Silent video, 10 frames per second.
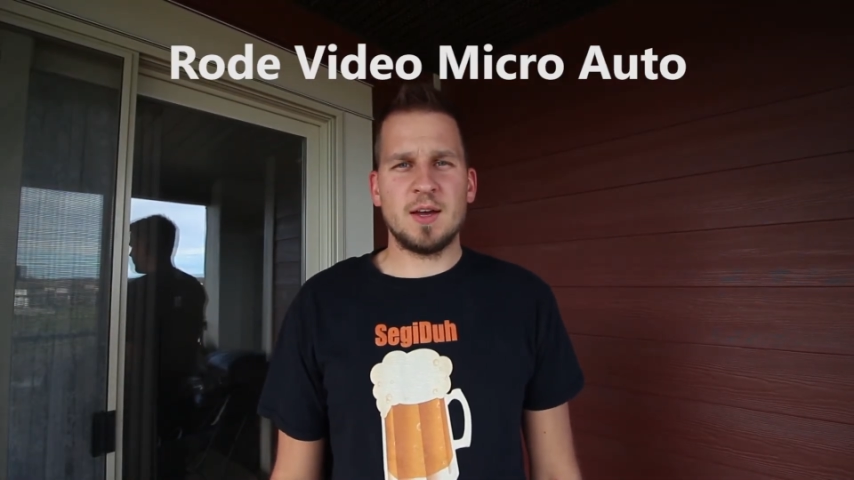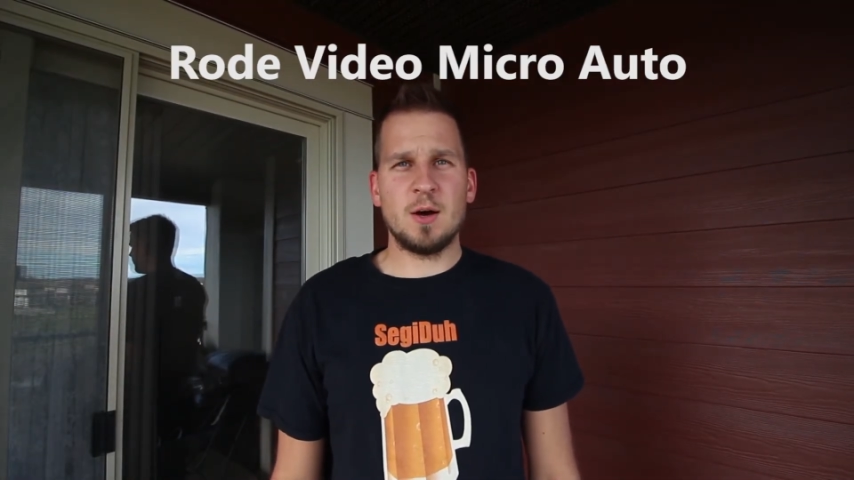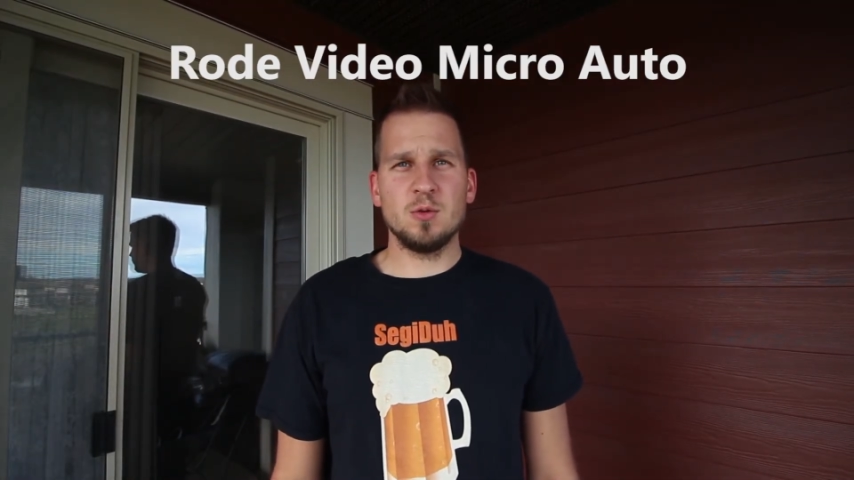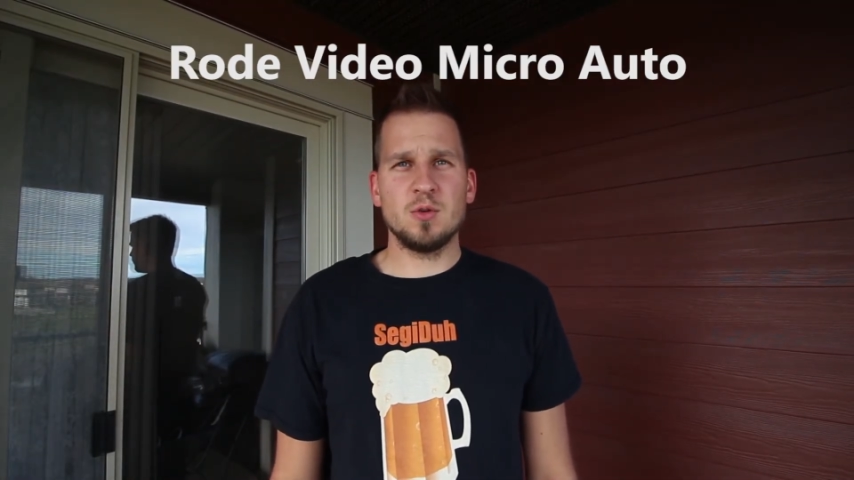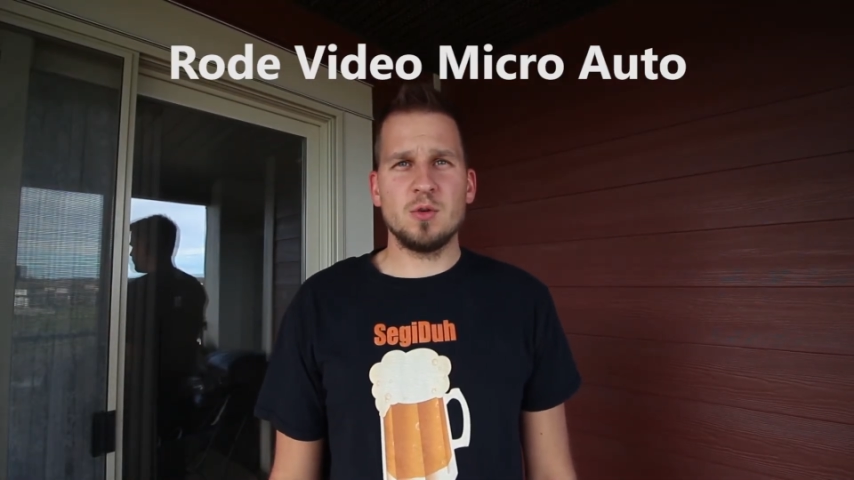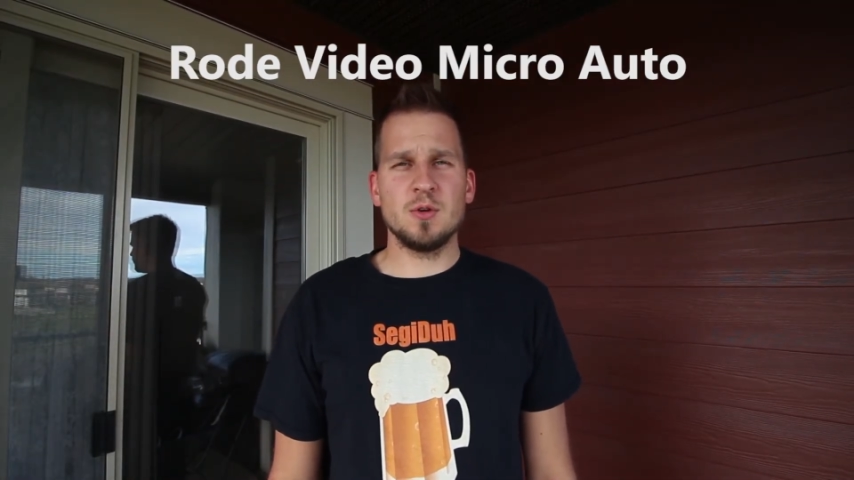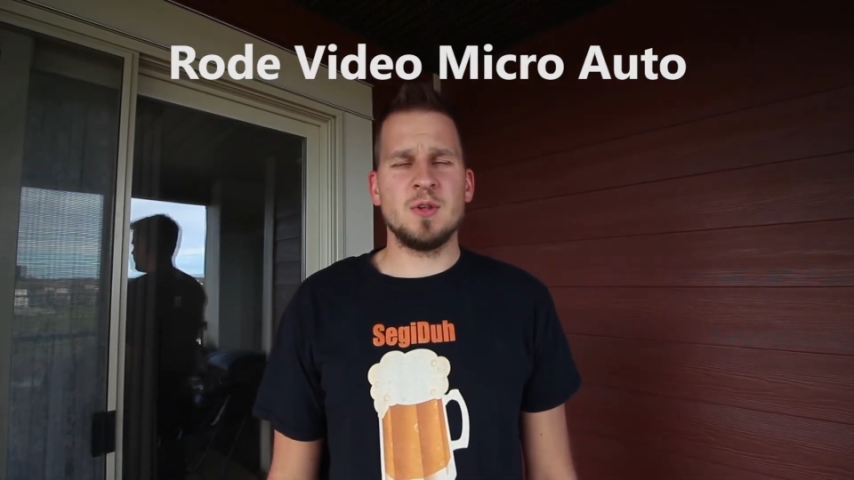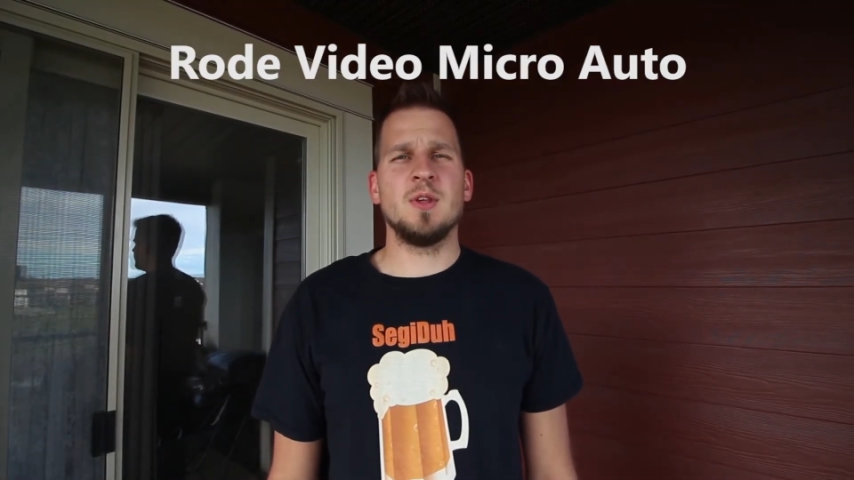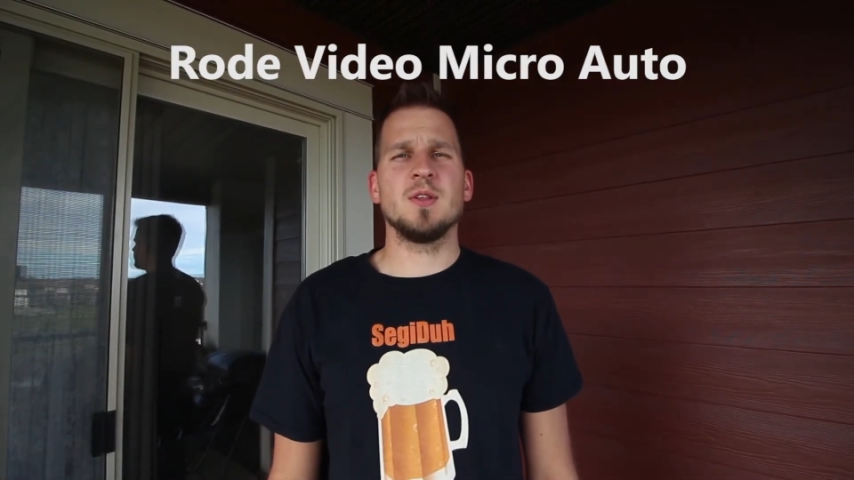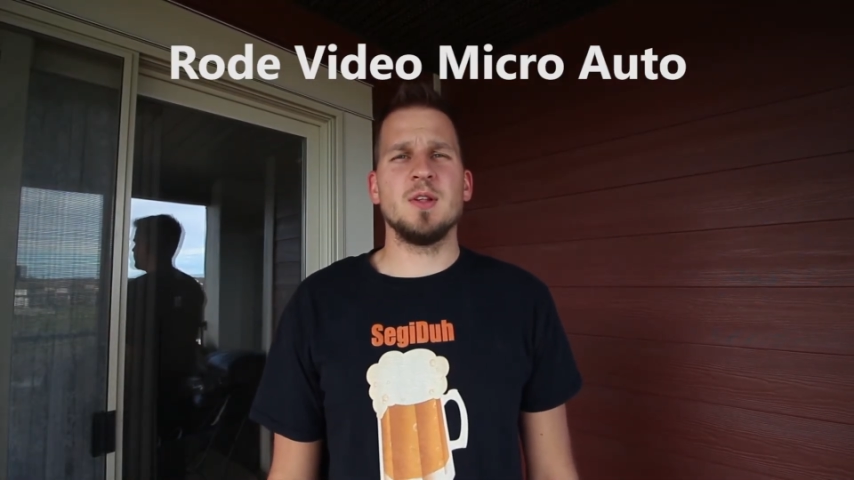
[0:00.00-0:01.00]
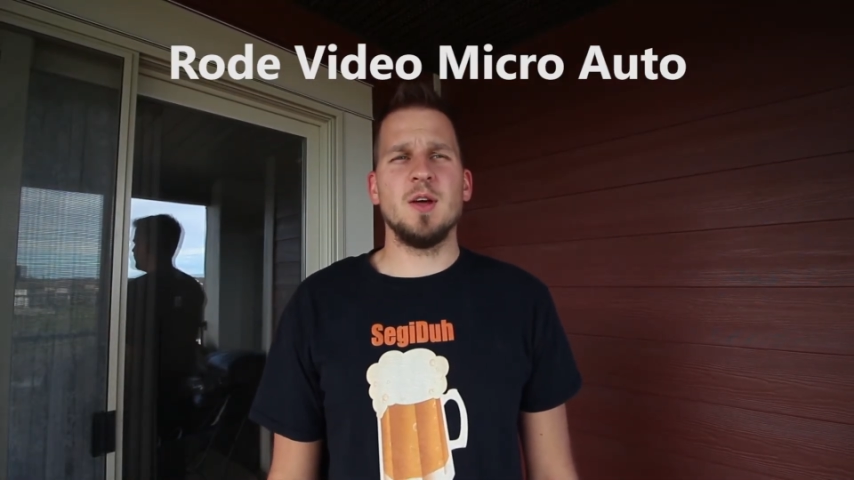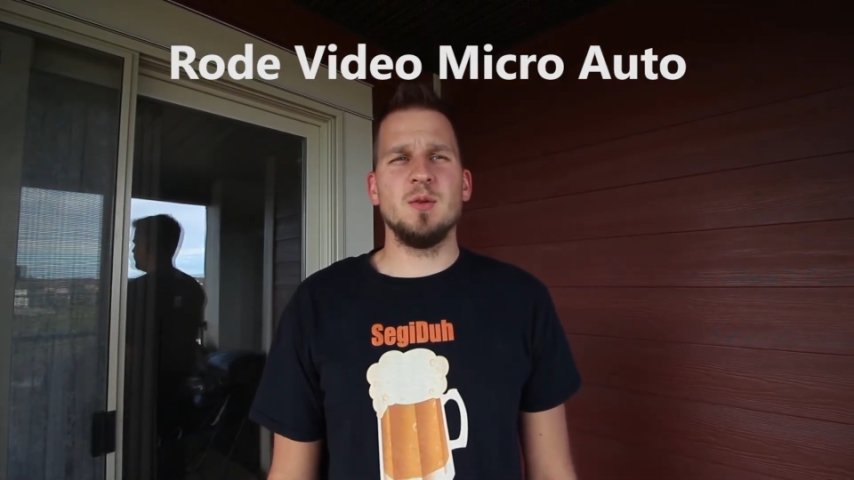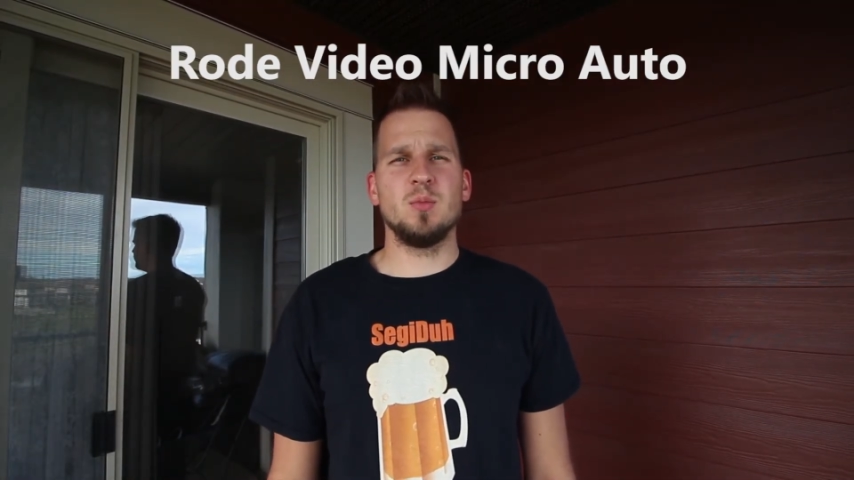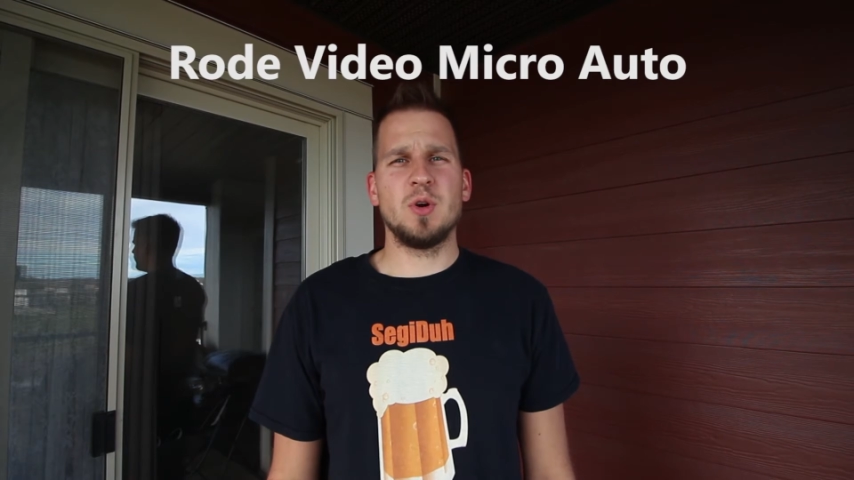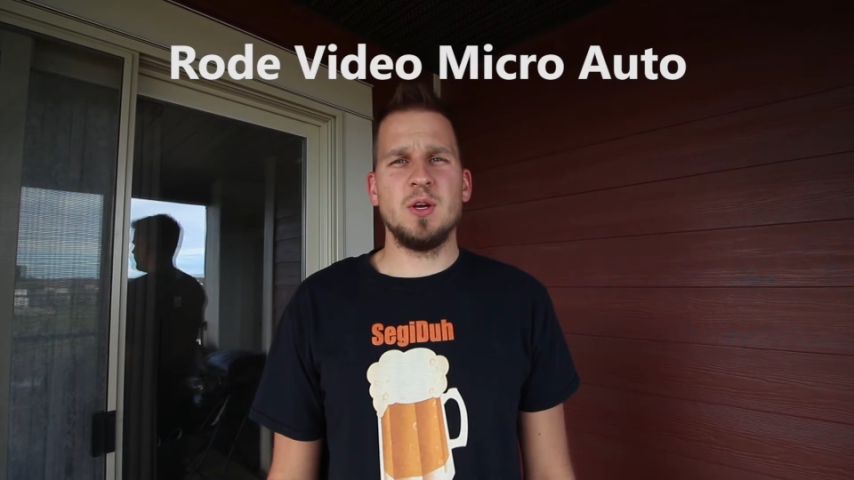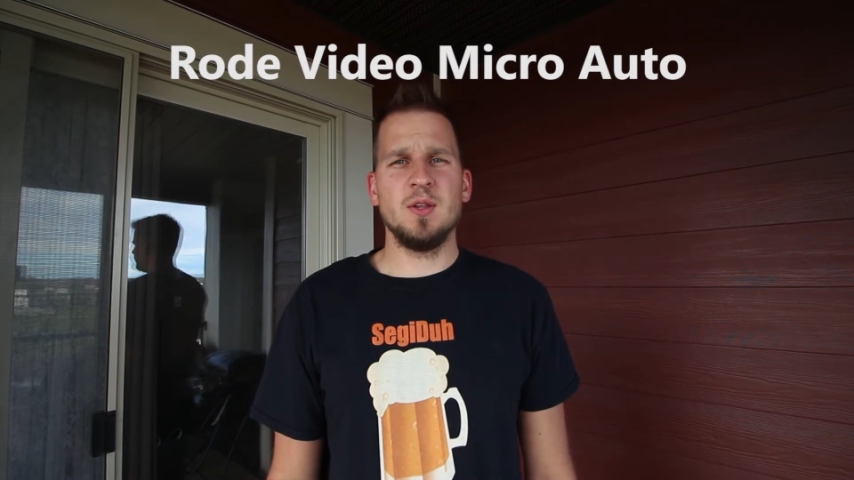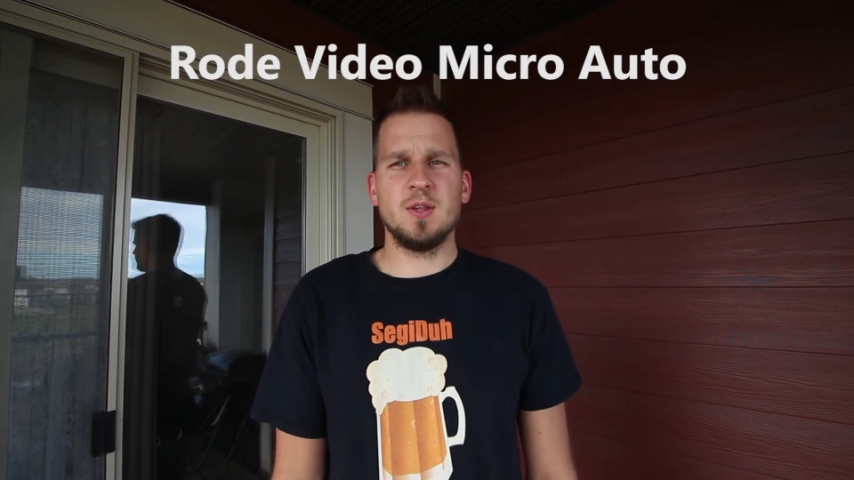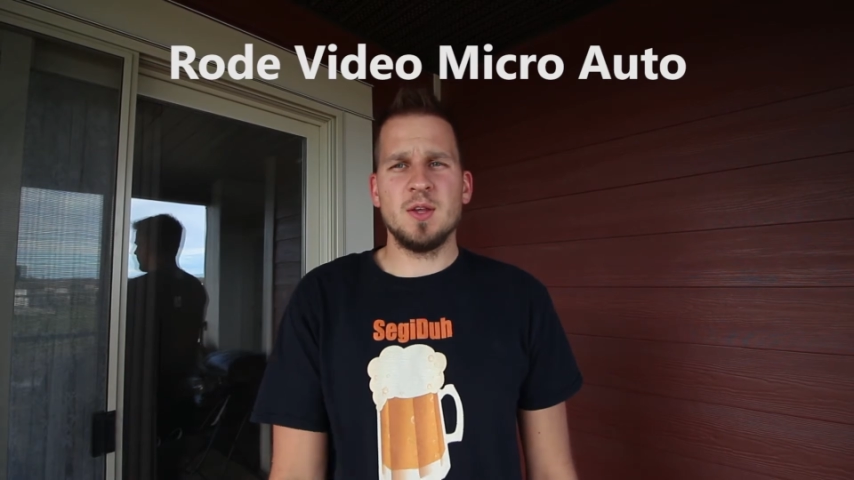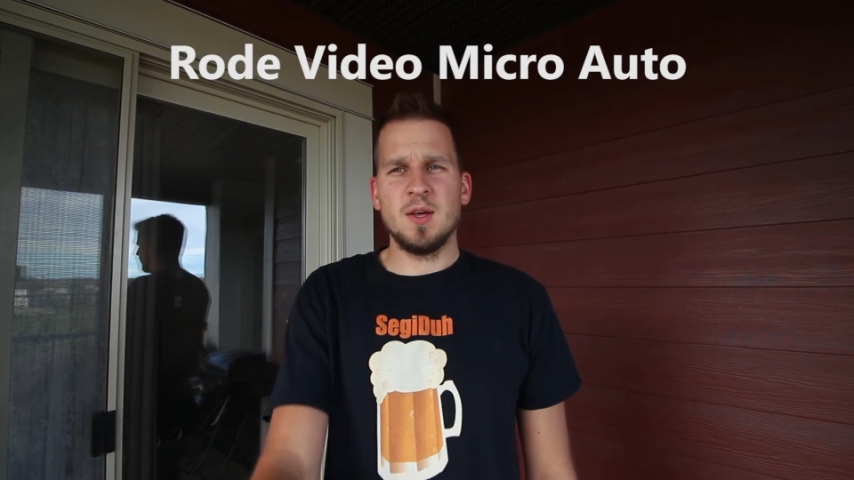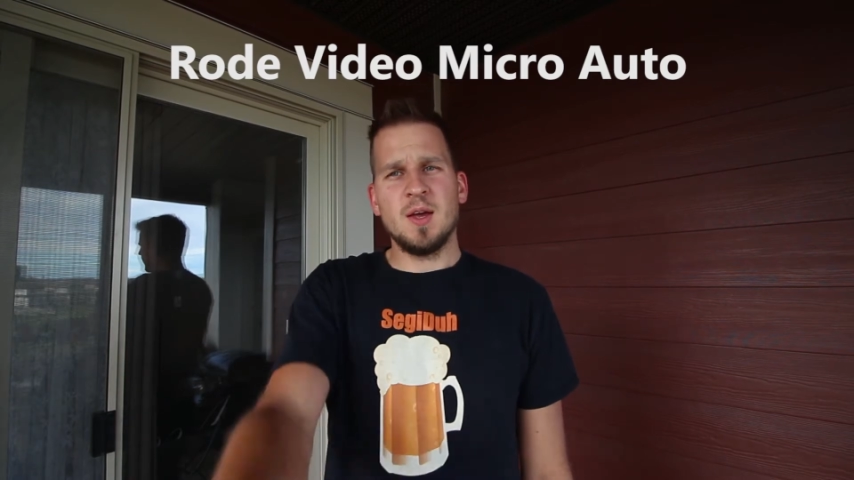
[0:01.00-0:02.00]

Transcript: outdoors, slight breeze,